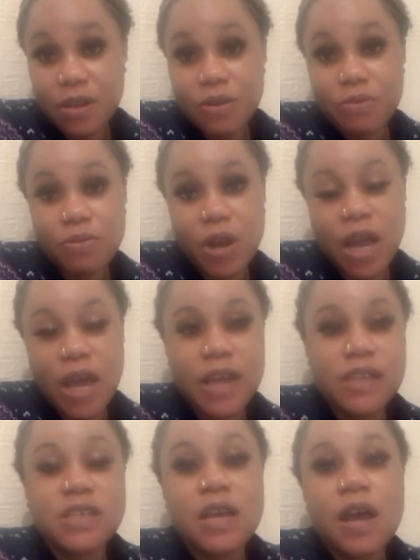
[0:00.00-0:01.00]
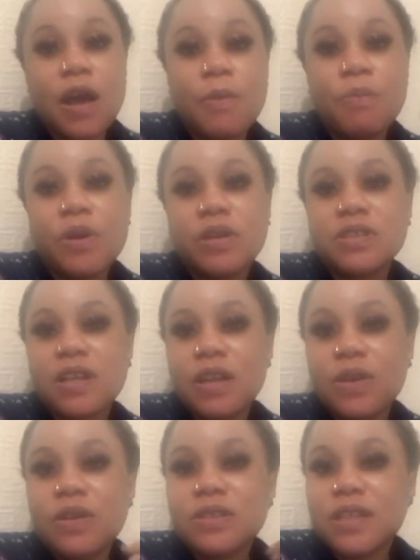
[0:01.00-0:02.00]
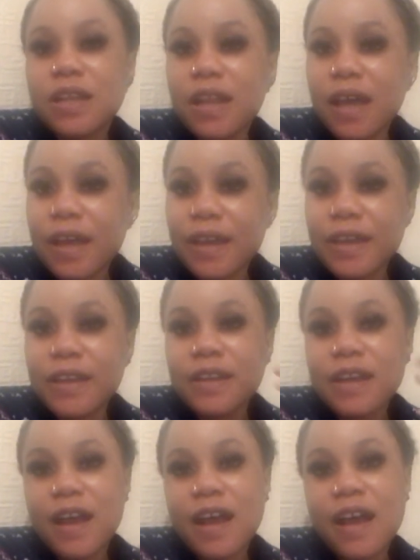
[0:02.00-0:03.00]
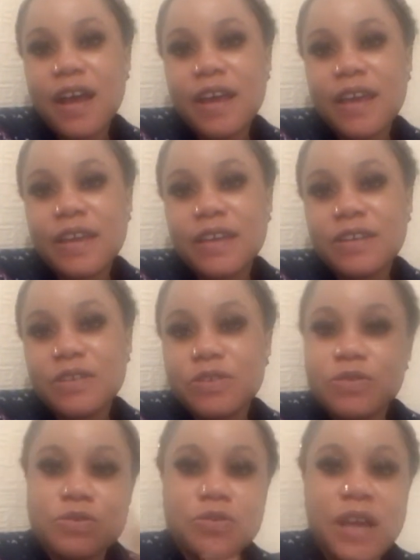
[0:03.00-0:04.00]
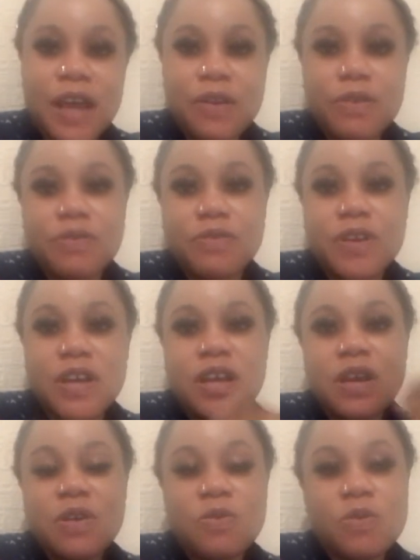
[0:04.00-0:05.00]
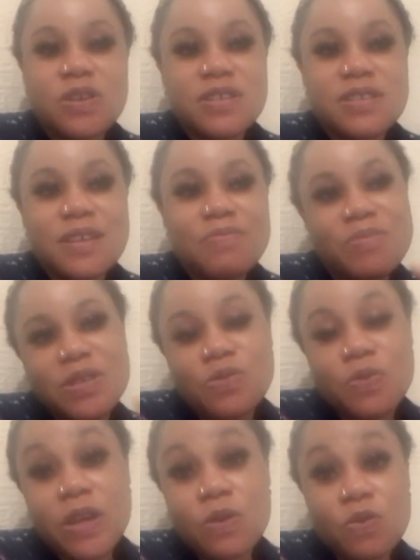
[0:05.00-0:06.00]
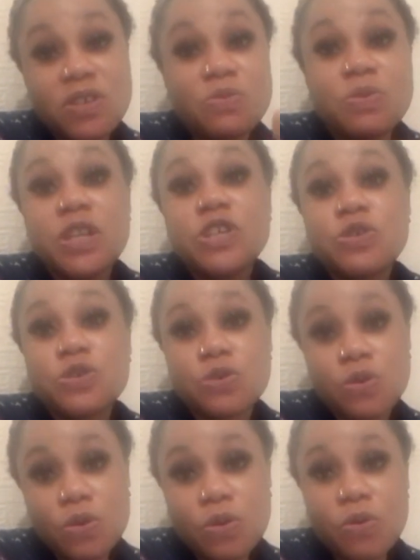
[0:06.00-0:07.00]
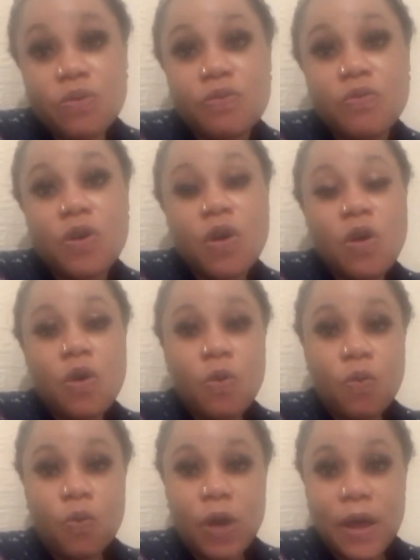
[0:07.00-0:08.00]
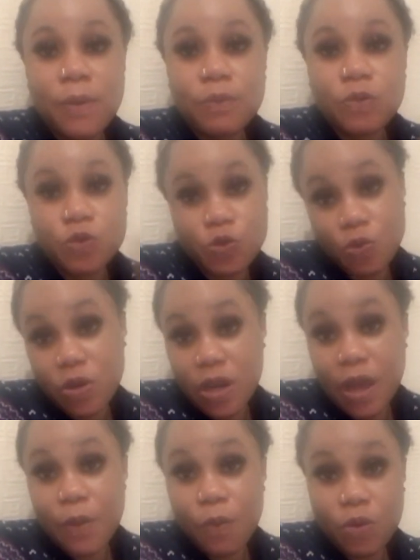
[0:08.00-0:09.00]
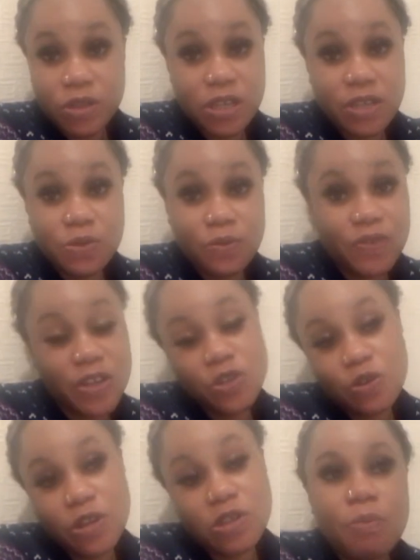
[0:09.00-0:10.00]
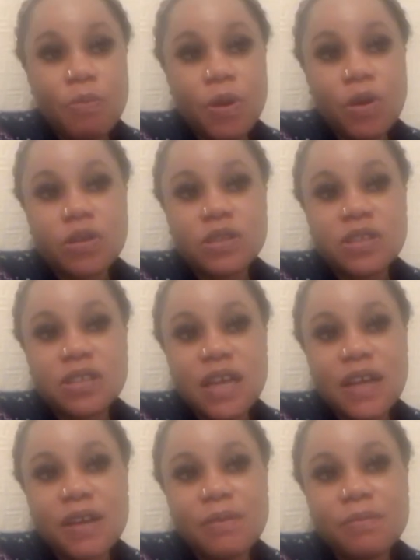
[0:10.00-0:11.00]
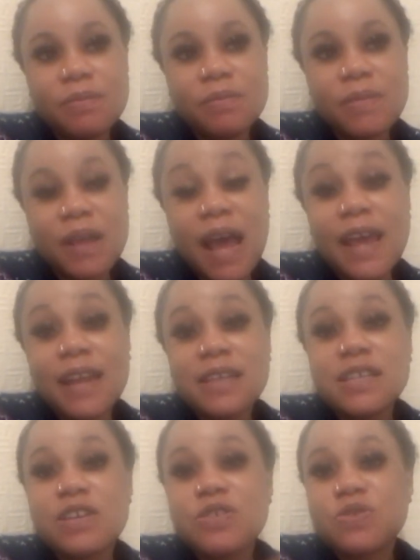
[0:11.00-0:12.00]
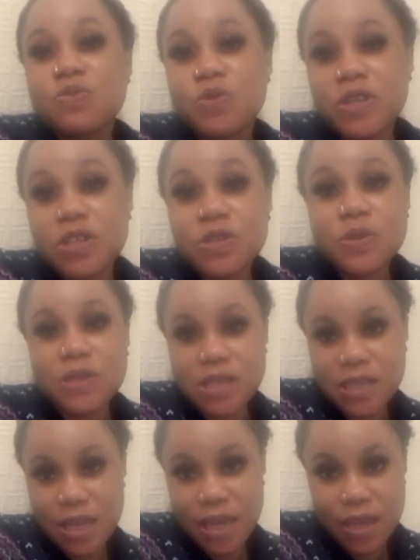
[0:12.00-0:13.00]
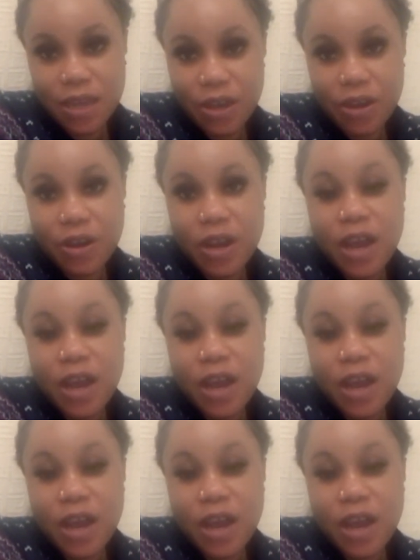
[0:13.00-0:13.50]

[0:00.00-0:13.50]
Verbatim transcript: right but along the line i you know kind of was in between wasn't really sure of um, which one i wanted to venture into but um, i later switched to skincare